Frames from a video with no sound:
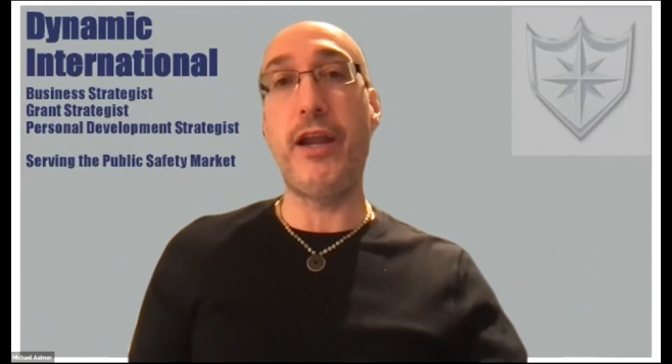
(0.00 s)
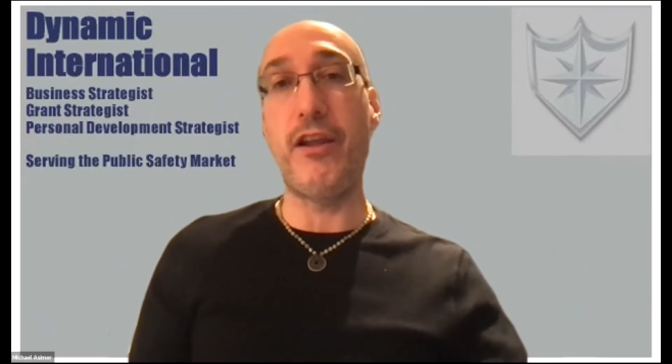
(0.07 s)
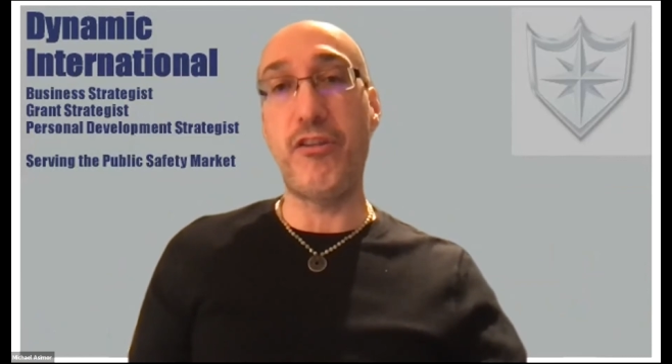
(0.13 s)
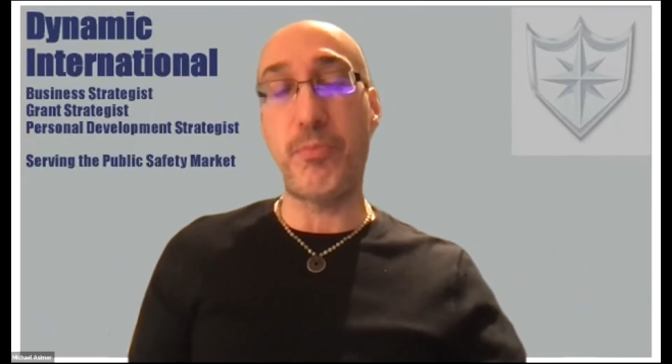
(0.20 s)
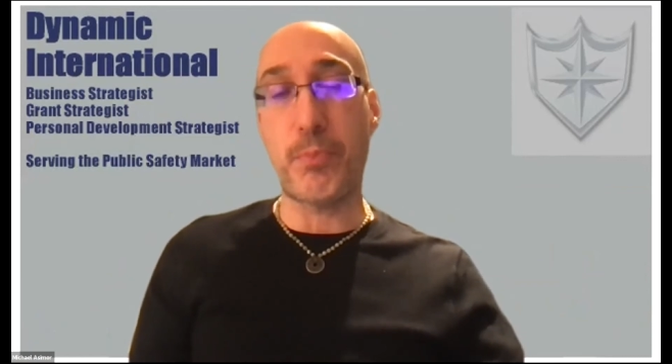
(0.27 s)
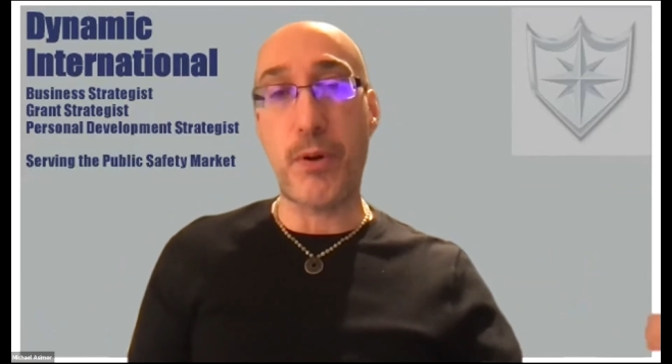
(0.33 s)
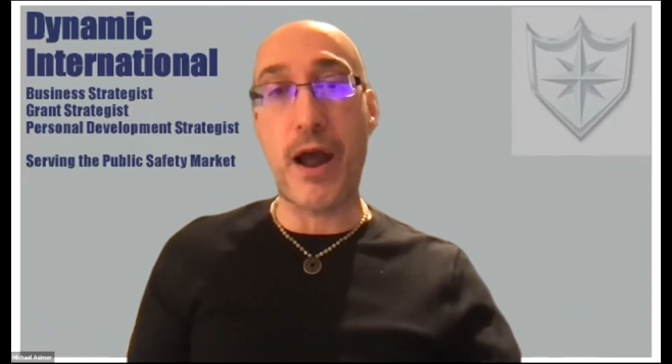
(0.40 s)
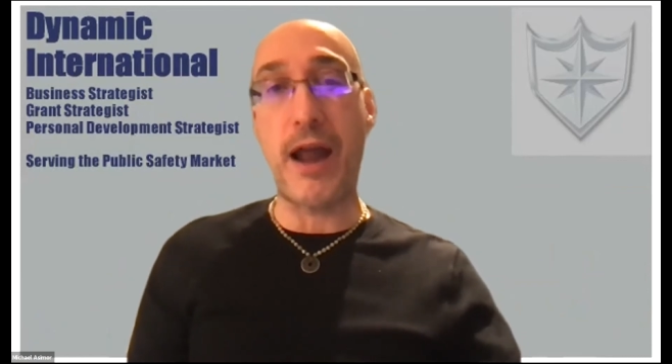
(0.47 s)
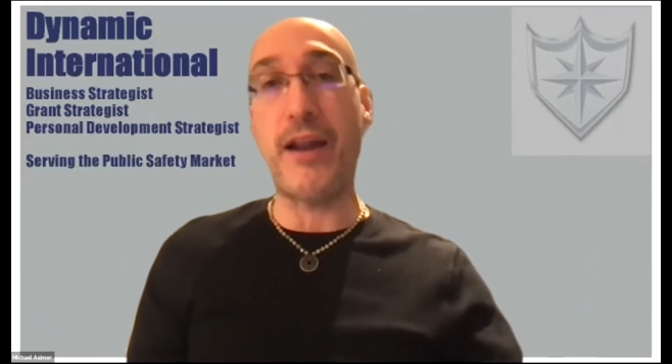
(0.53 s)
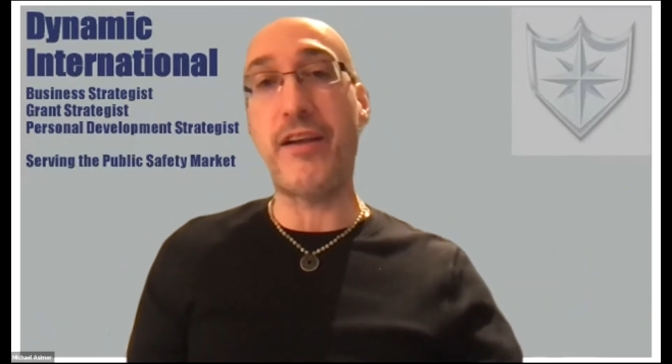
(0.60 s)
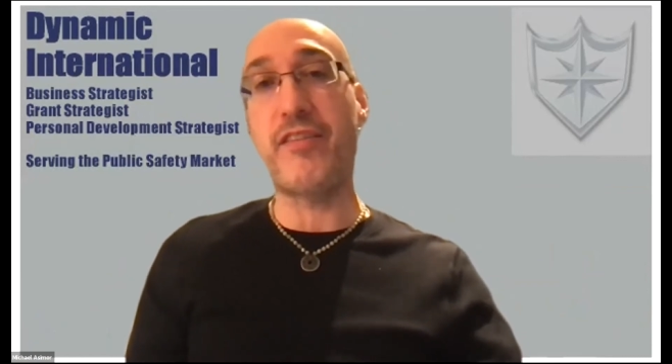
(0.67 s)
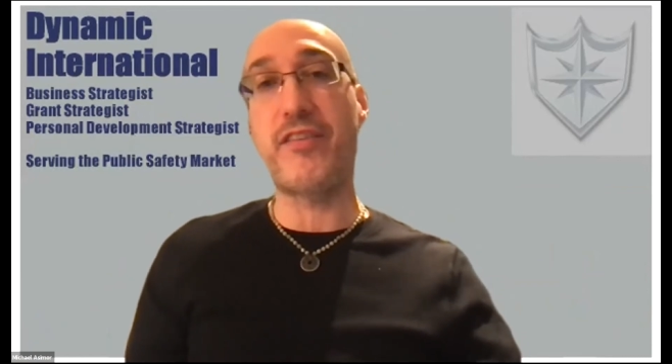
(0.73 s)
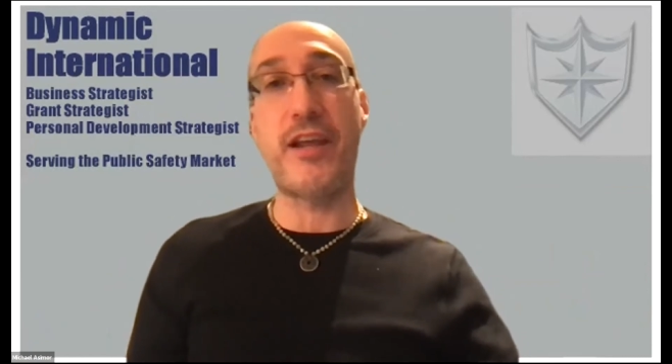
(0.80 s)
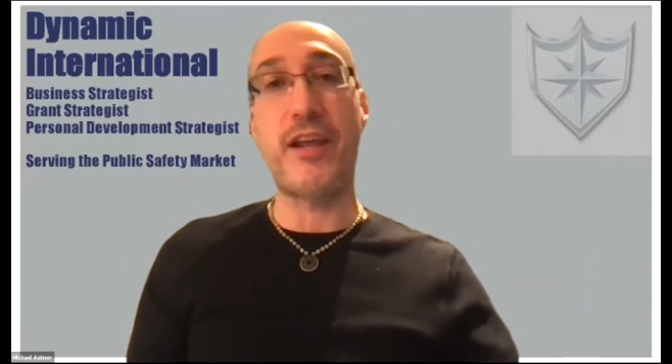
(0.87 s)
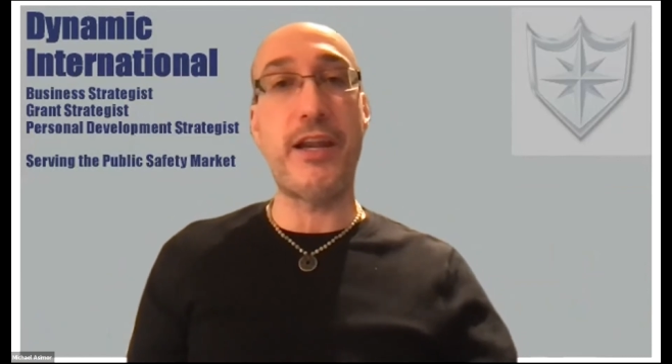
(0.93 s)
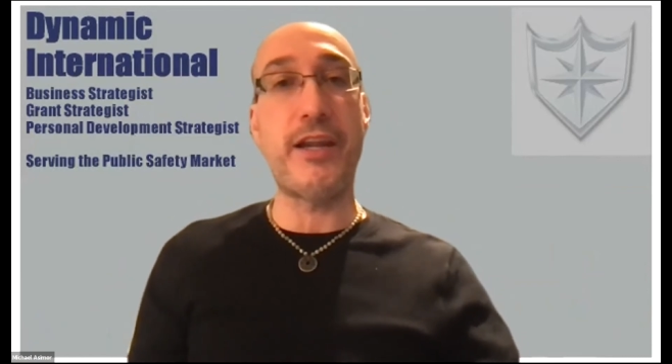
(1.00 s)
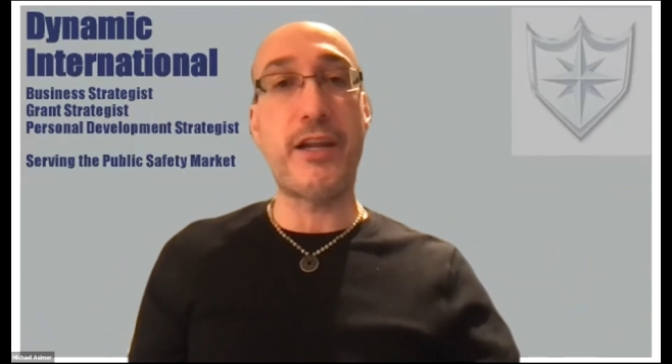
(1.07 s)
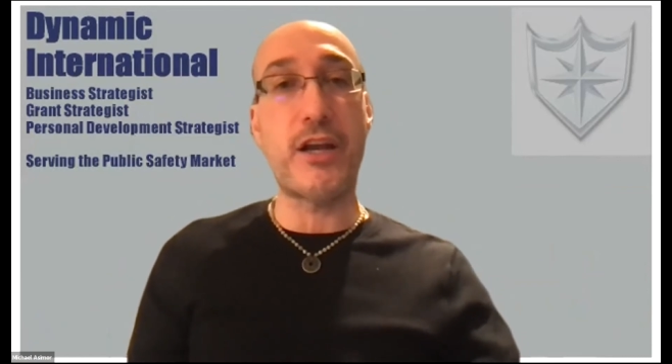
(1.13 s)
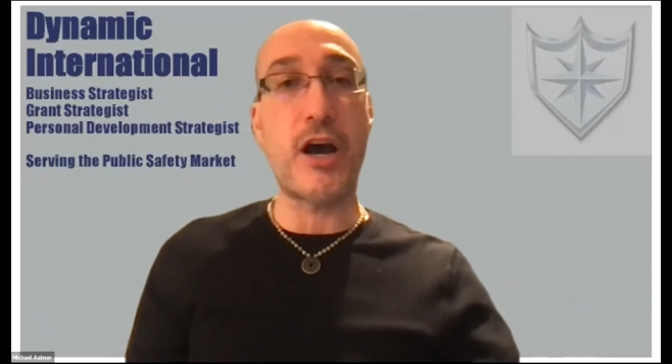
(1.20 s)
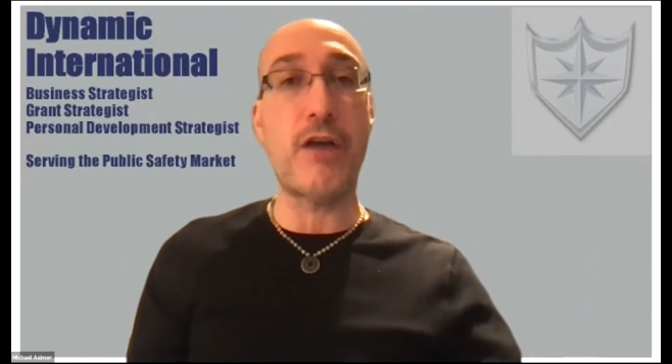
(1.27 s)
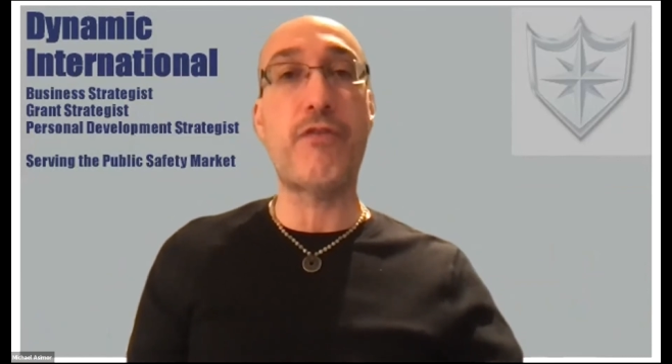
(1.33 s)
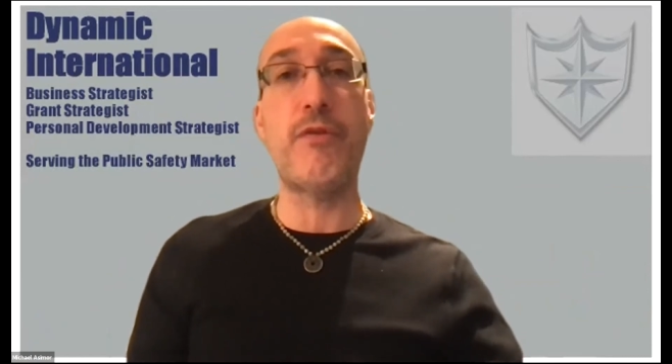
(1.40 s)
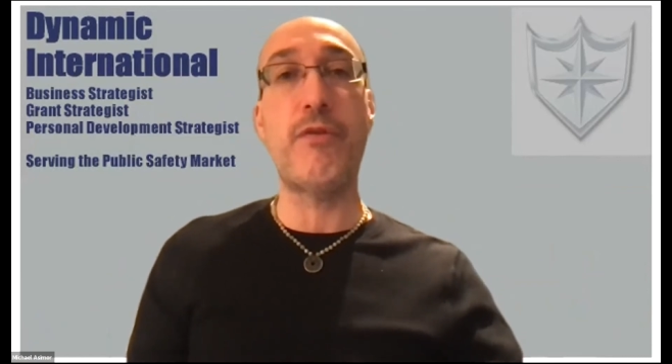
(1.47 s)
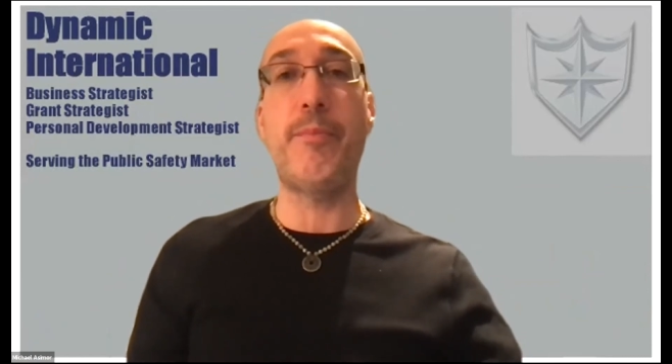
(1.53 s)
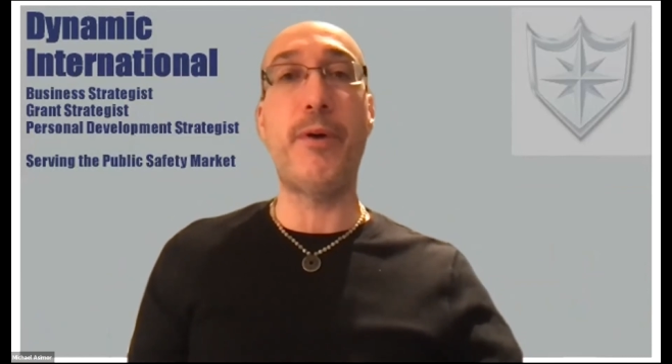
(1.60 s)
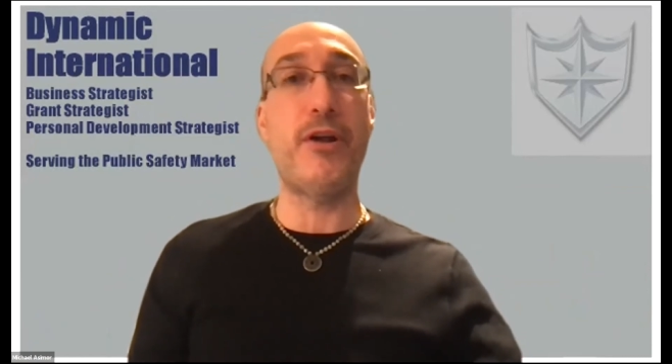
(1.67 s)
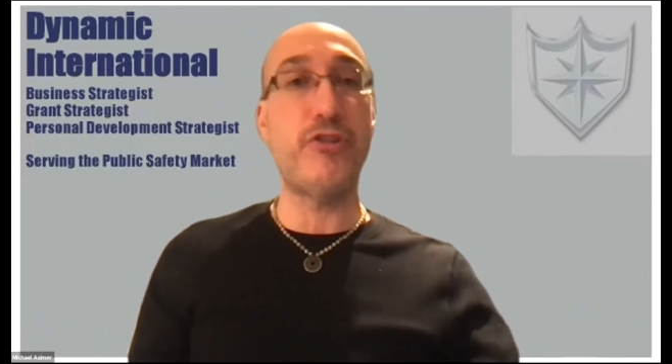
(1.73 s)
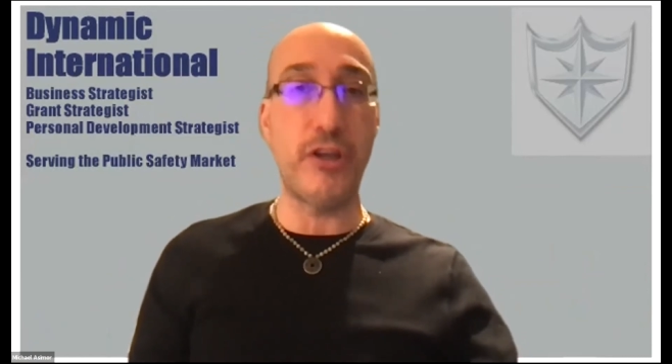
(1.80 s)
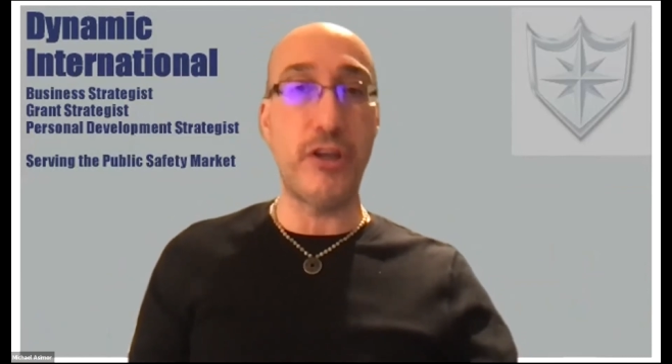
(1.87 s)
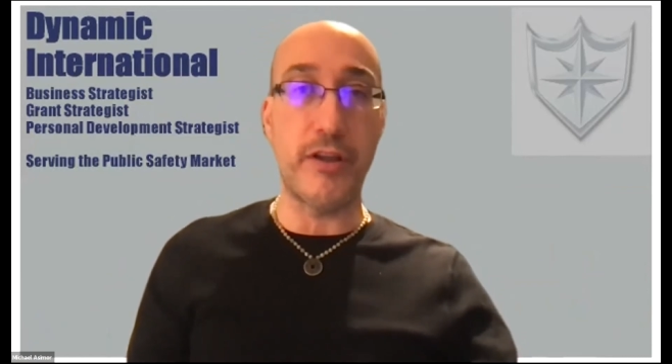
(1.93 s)
is products getting cut from the
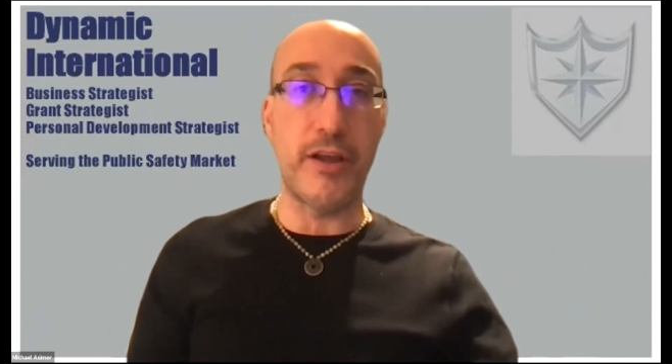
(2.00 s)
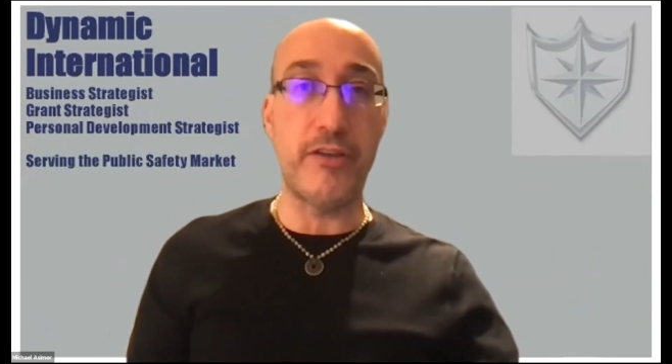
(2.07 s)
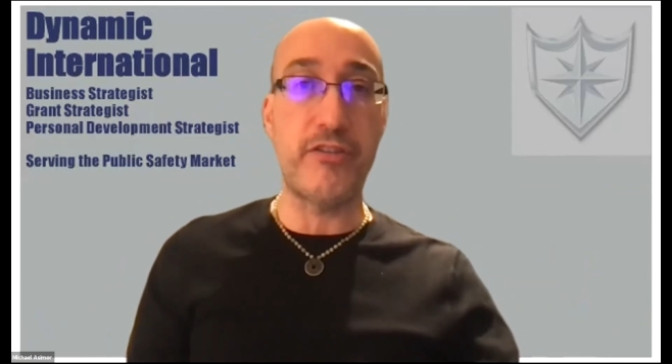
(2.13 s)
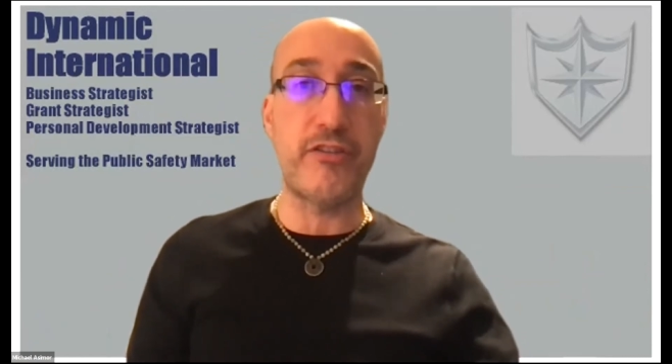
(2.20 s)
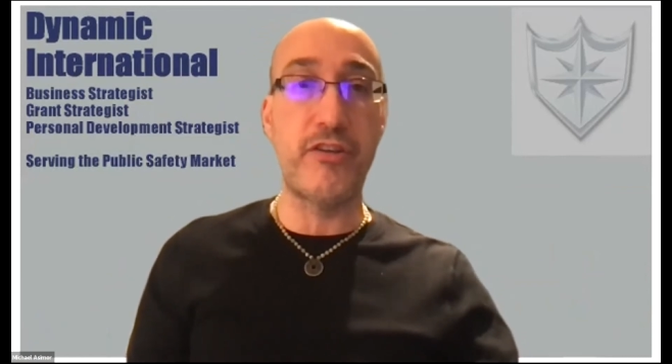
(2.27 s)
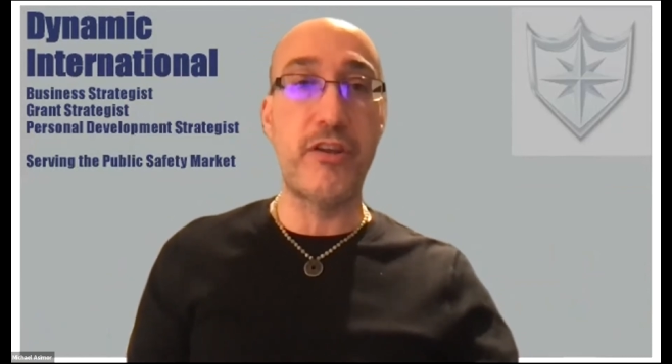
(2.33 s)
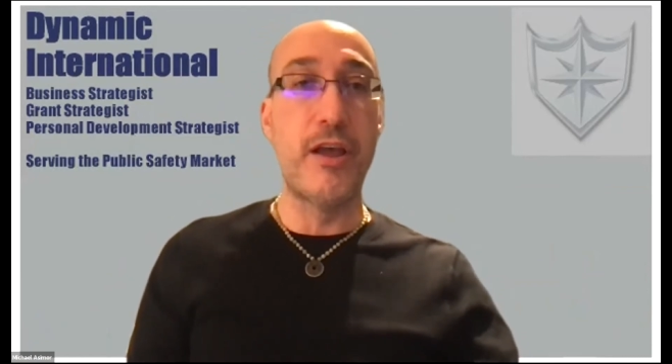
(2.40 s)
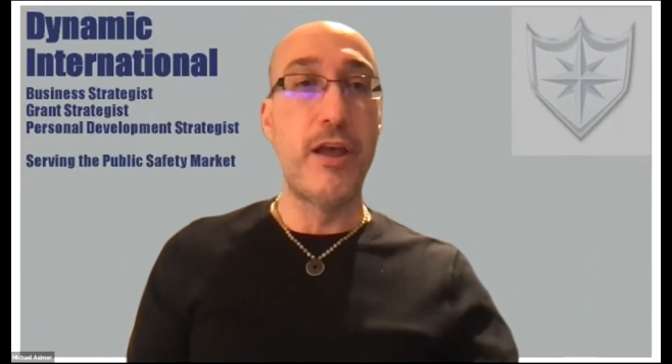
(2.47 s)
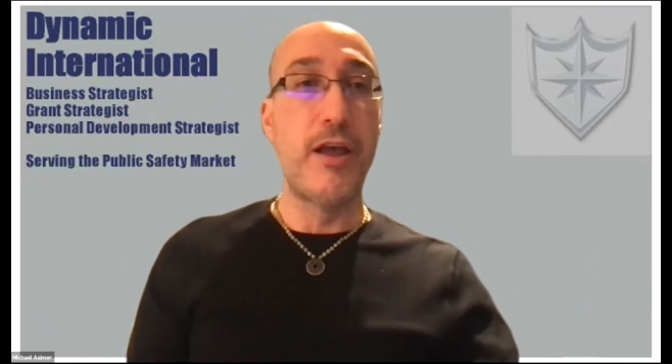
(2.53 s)
budget list